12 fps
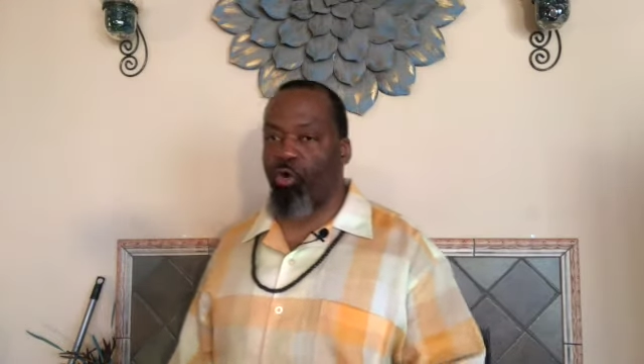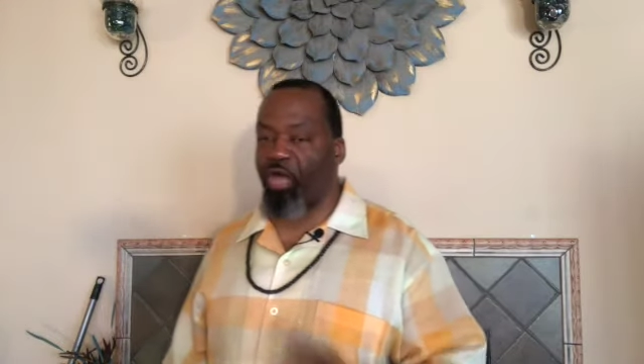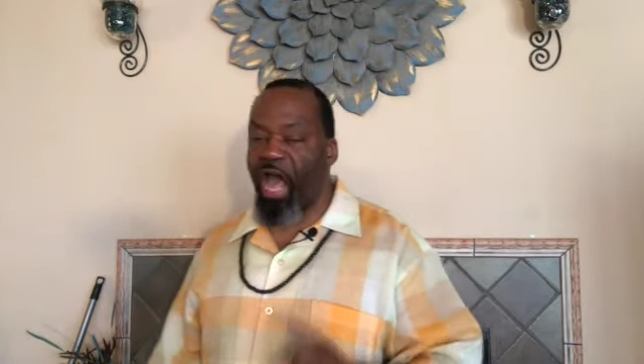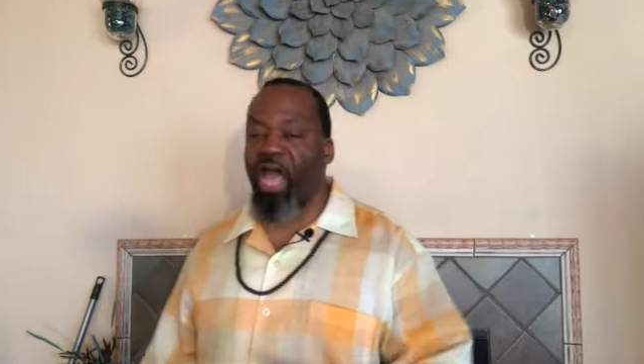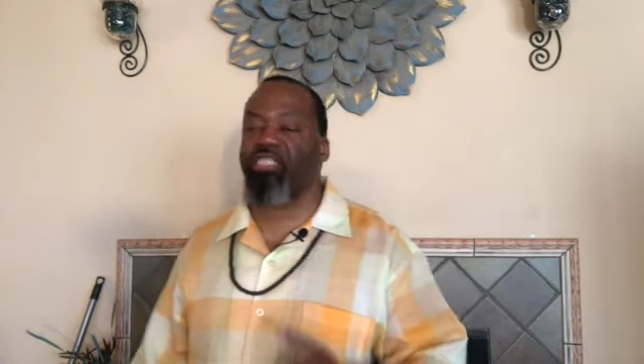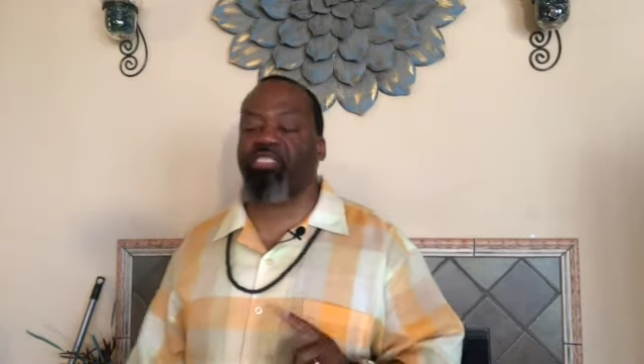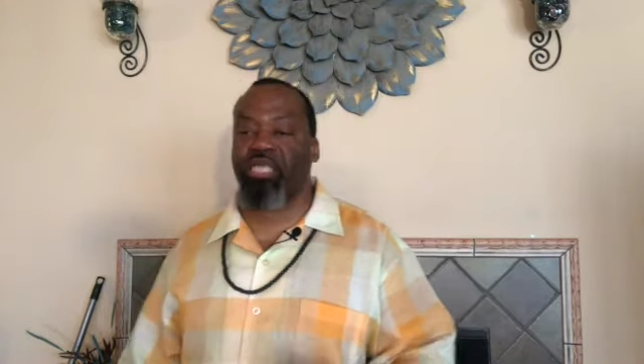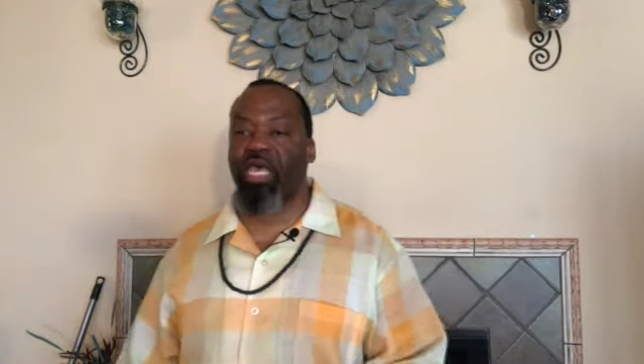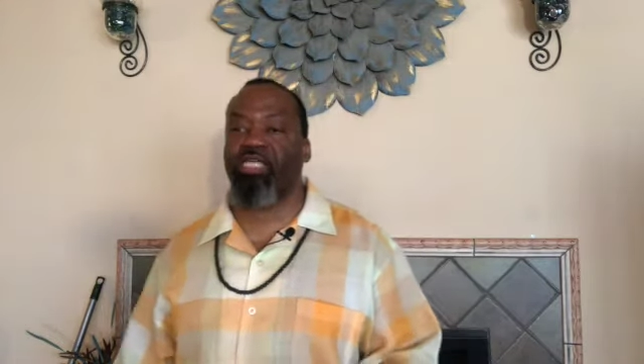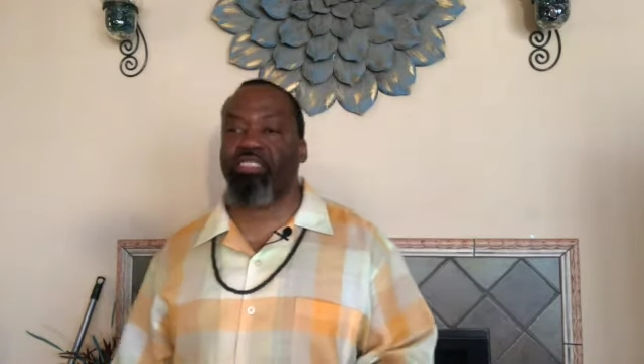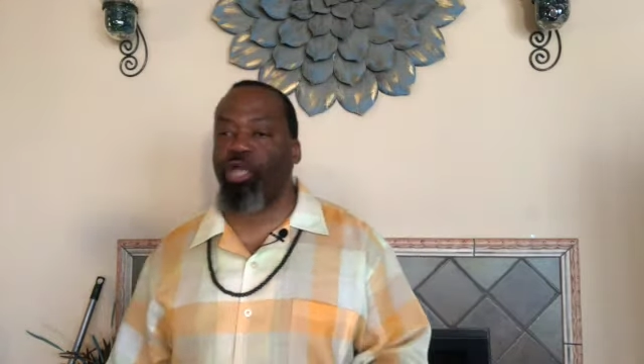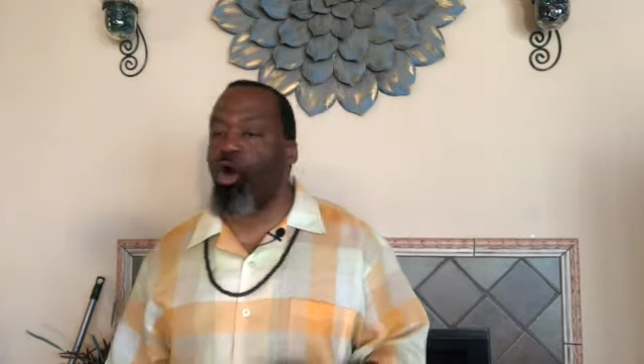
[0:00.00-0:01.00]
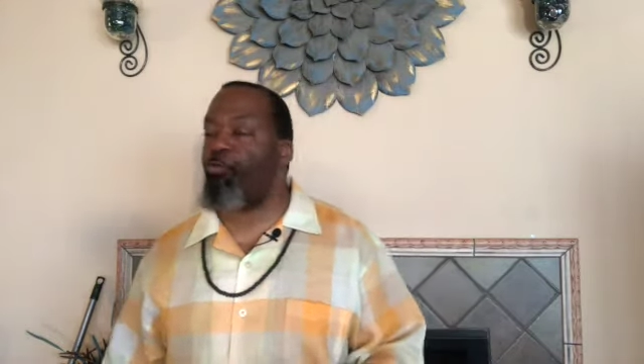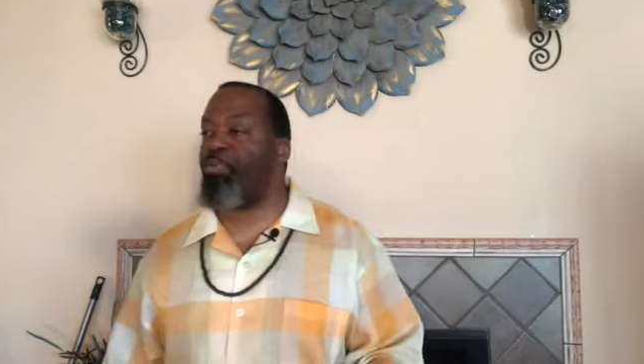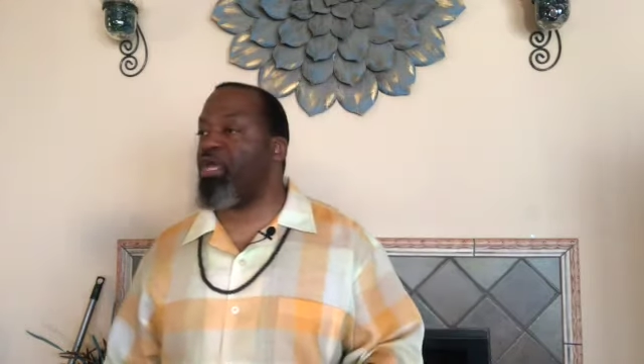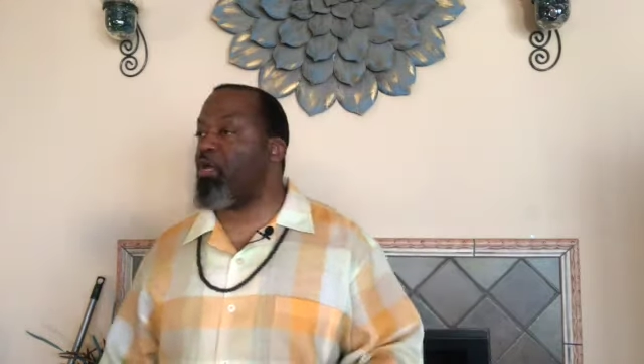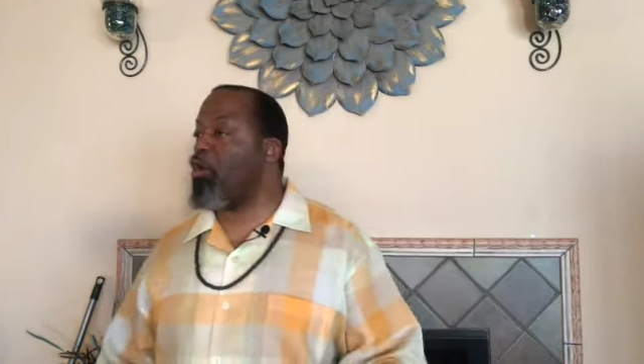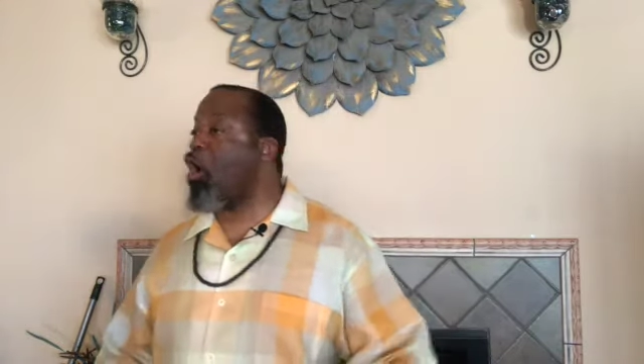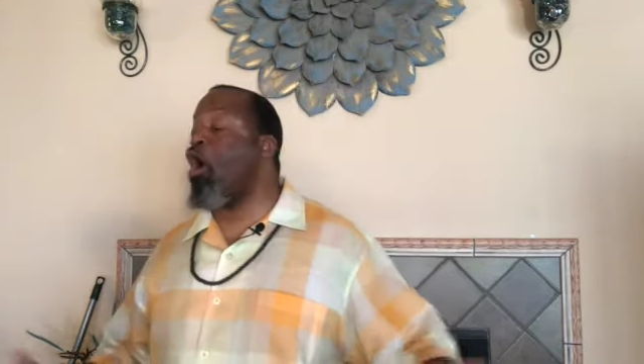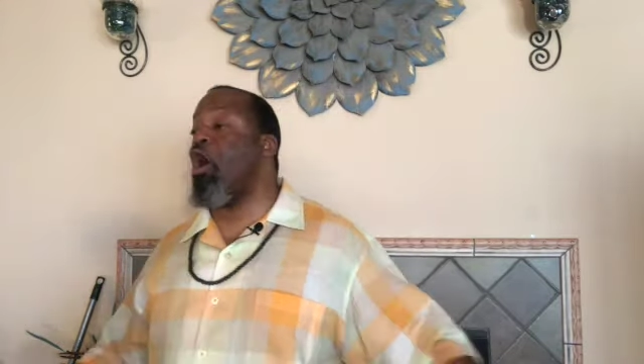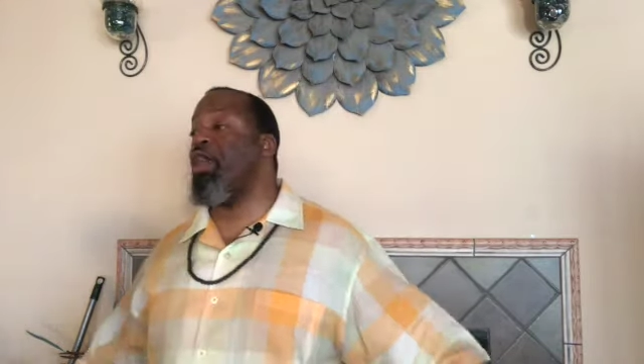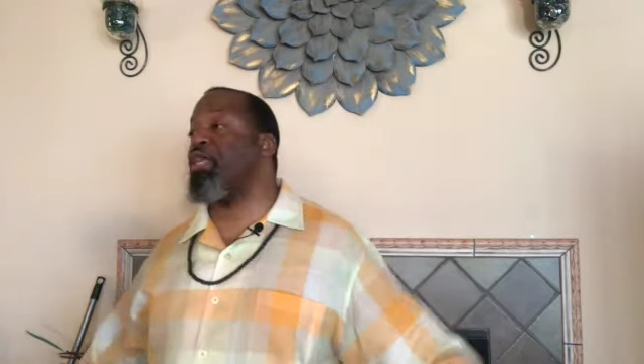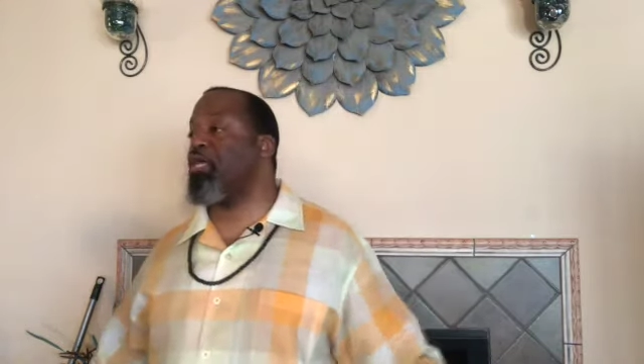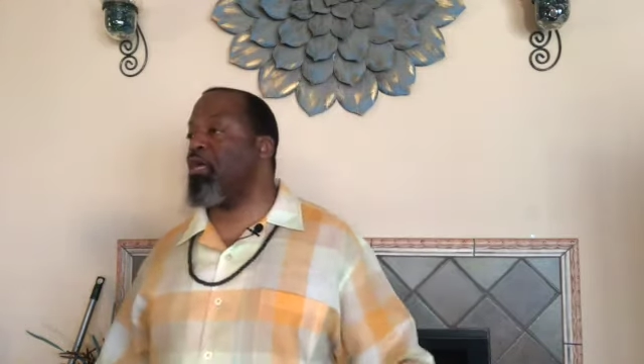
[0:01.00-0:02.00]
God says, don't be
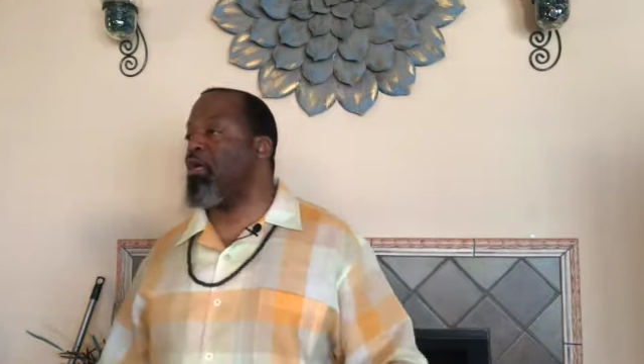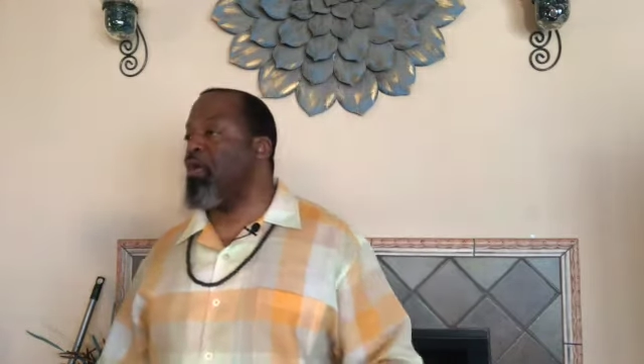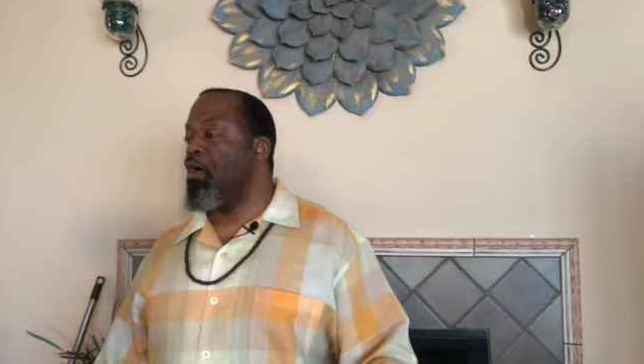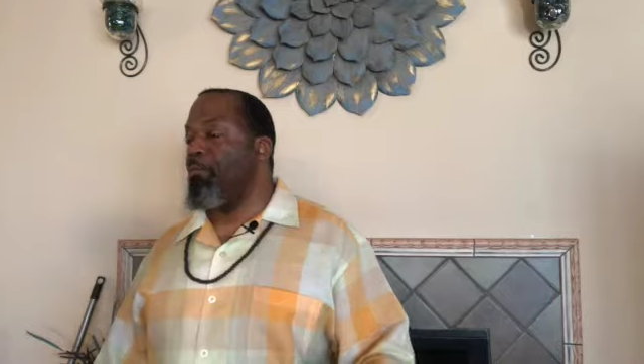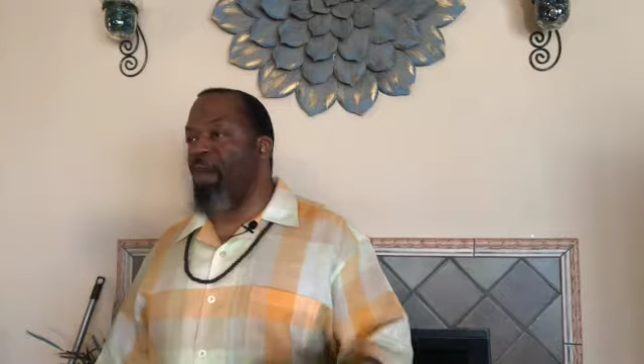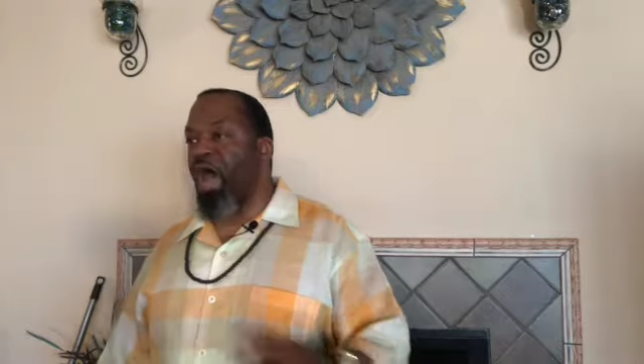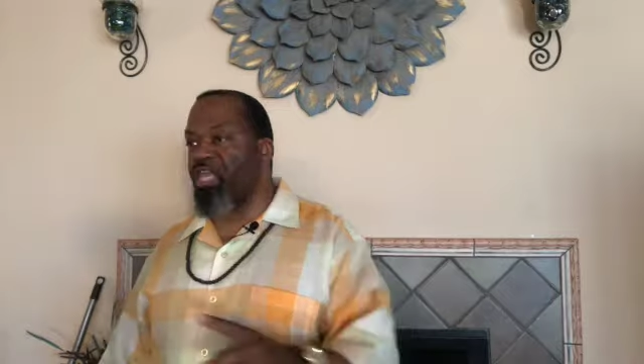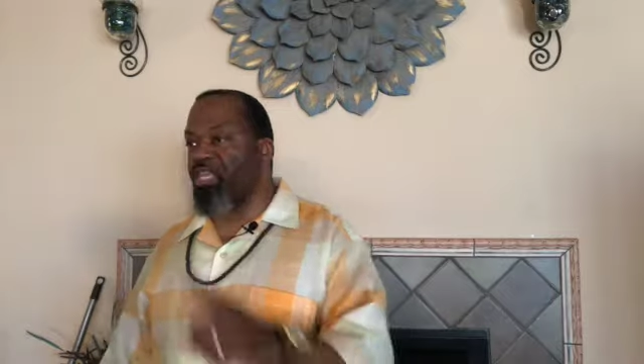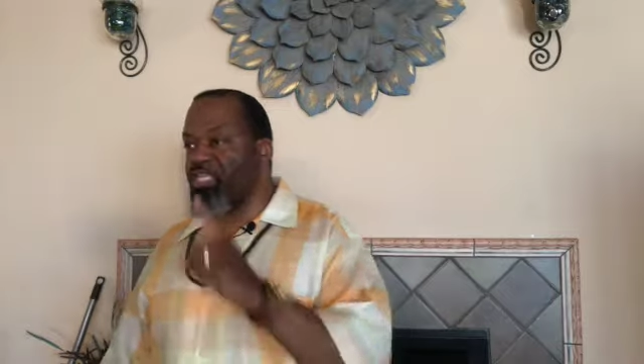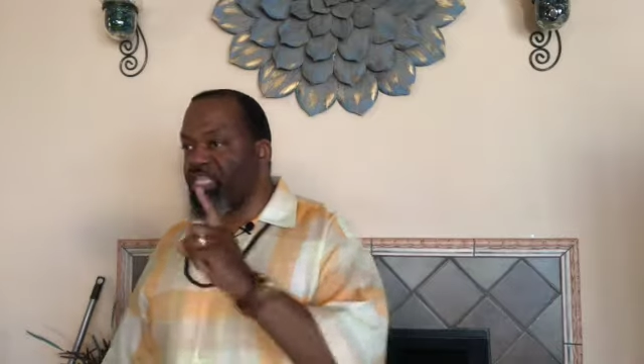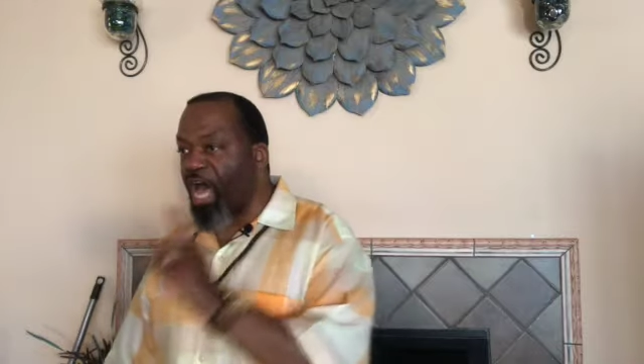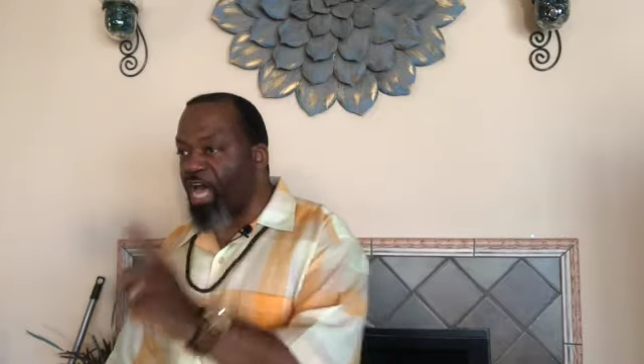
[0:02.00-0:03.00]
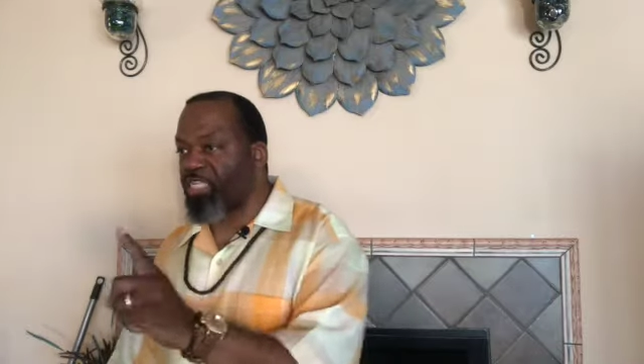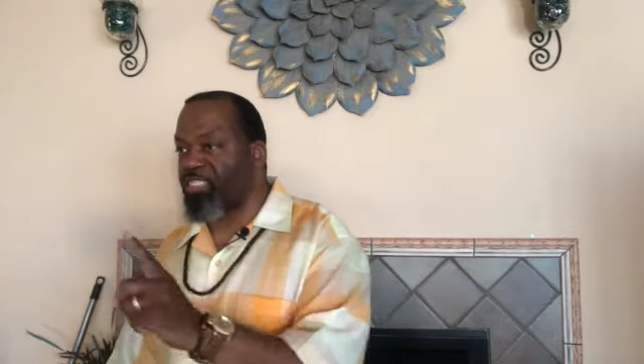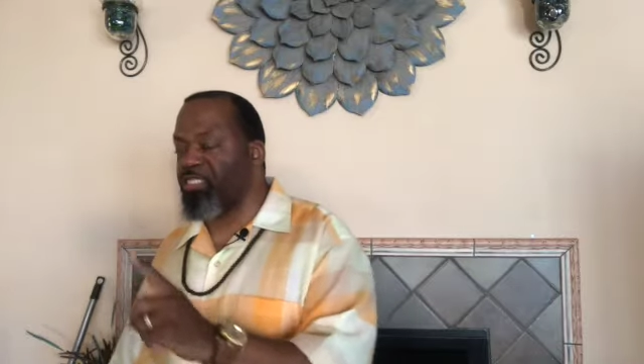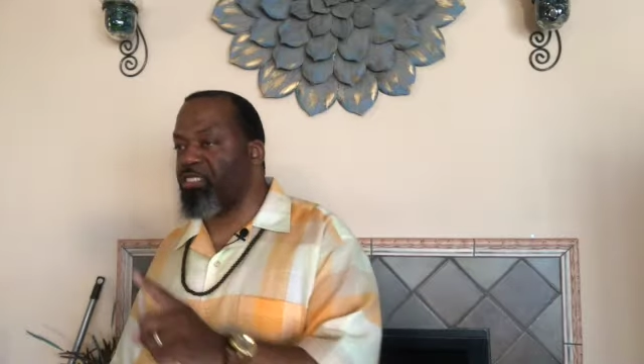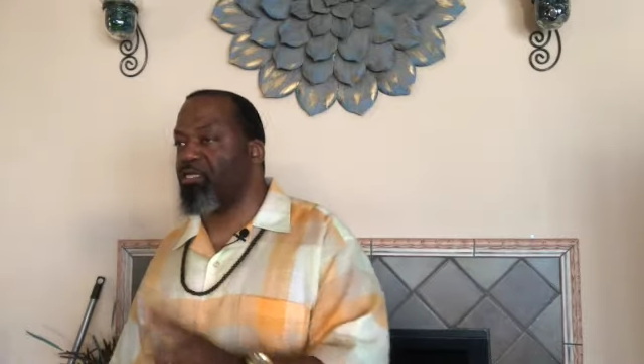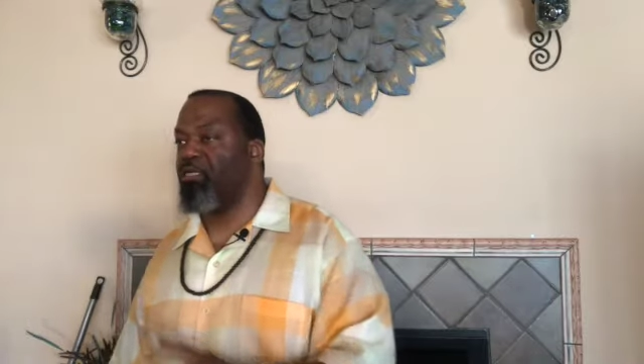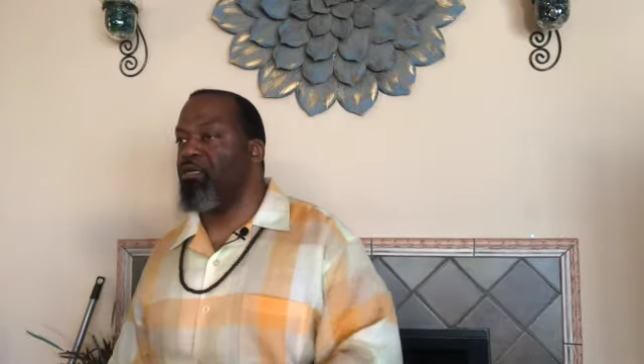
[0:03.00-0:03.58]
annoyed by the dust.